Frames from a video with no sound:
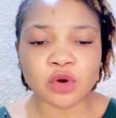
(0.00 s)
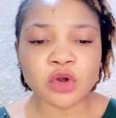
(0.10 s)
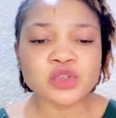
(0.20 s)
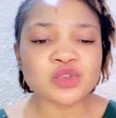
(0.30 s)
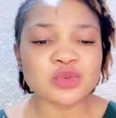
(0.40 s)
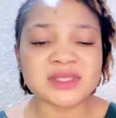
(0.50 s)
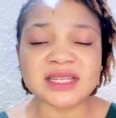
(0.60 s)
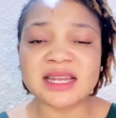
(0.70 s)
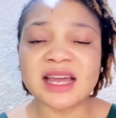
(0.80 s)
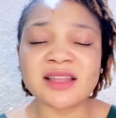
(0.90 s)
God should
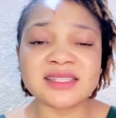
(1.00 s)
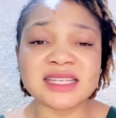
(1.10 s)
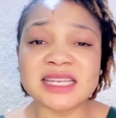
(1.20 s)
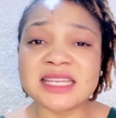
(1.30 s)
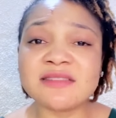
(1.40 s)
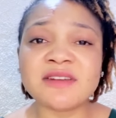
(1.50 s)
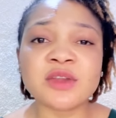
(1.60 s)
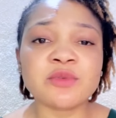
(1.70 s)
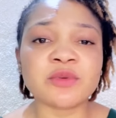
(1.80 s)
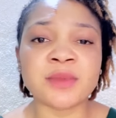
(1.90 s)

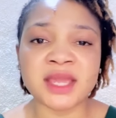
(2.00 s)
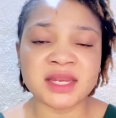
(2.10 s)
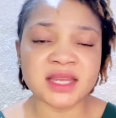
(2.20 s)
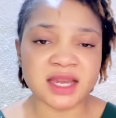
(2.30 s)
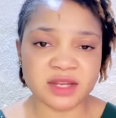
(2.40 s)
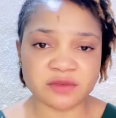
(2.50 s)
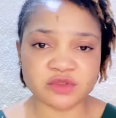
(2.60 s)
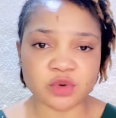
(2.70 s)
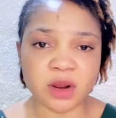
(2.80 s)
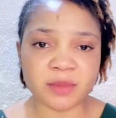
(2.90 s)
deliver you from any kind
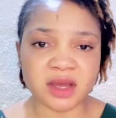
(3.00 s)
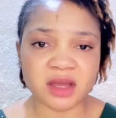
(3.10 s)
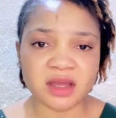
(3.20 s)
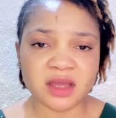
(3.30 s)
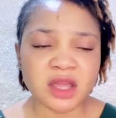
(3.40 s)
of drama.